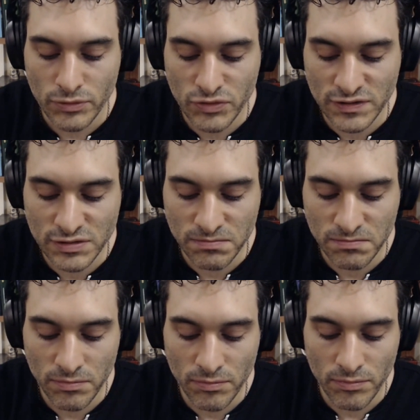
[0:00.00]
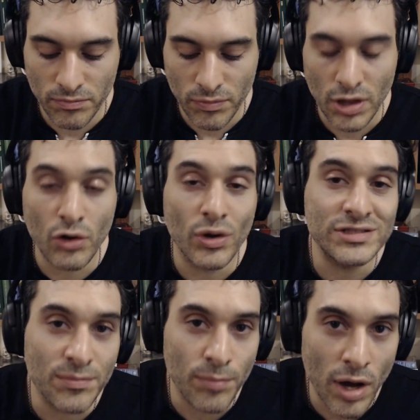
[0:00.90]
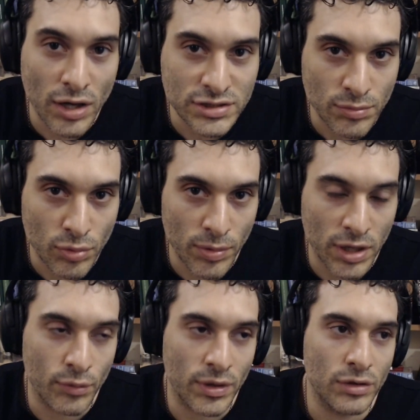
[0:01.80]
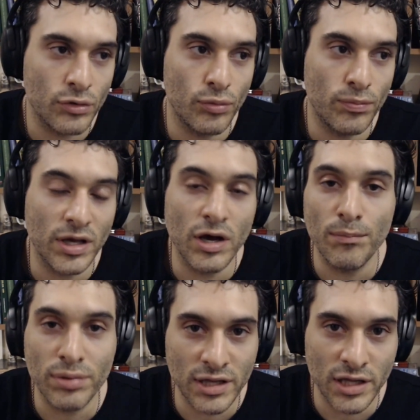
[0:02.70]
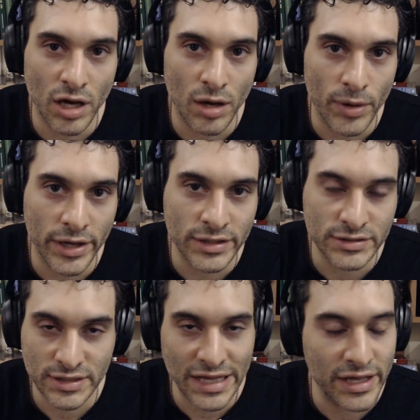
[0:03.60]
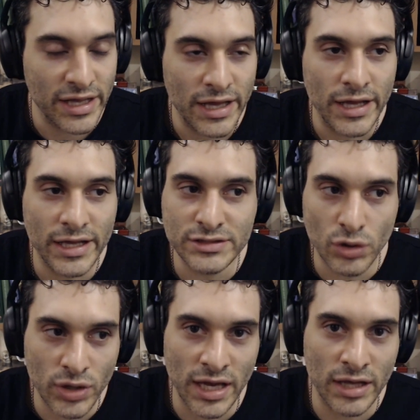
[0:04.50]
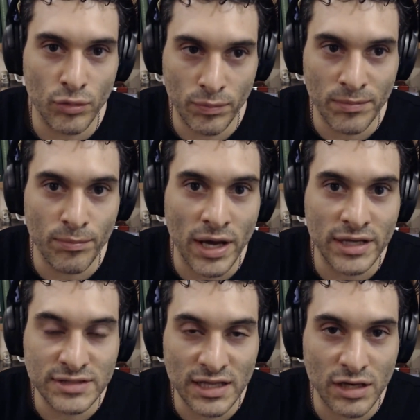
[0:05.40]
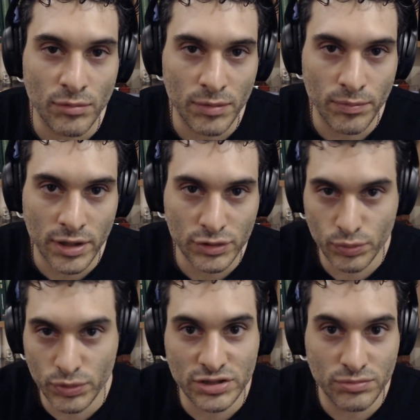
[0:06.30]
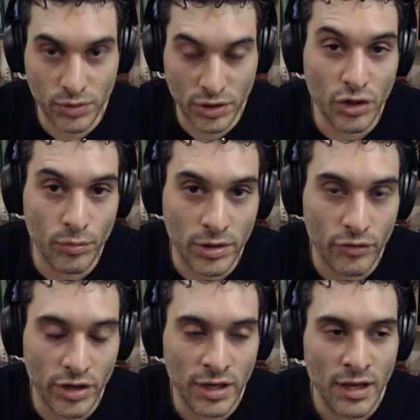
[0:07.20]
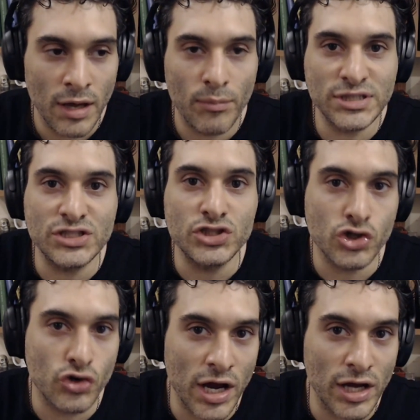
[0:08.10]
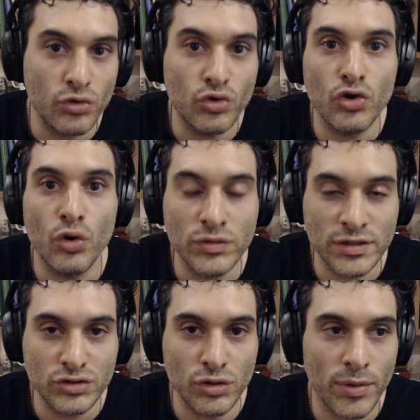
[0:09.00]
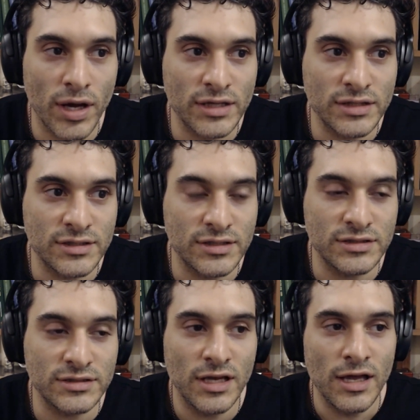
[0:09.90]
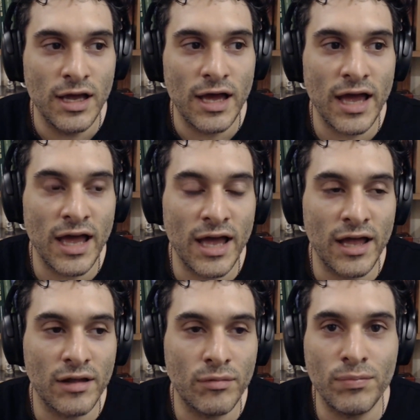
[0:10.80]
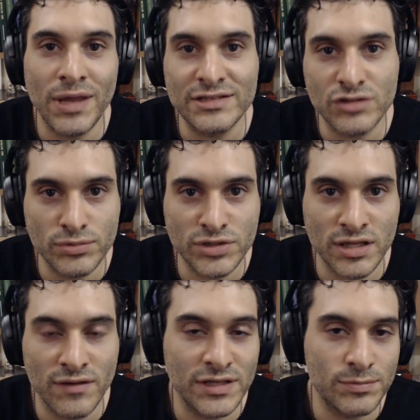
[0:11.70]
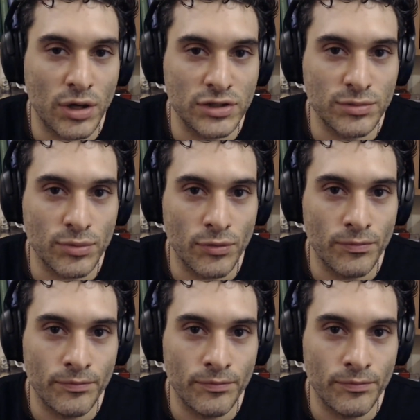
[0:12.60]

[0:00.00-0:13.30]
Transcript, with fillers: just you know it's impossible by the way to be completely unbiased that it's okay to be biased a little bit because we're just we're human right but just try to notice your biases and be as objective as possible.